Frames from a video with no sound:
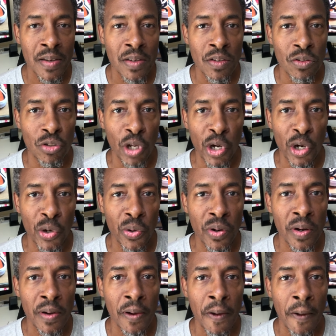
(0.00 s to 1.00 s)
So
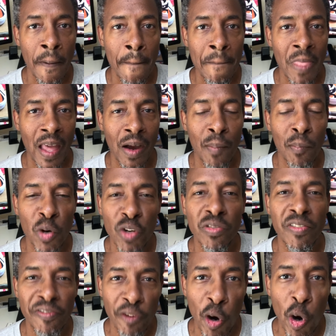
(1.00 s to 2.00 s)
moving
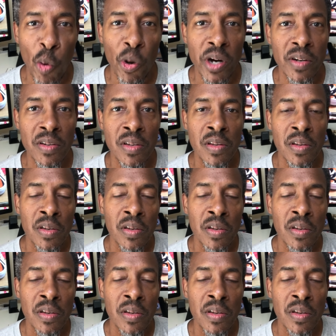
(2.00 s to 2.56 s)
forward,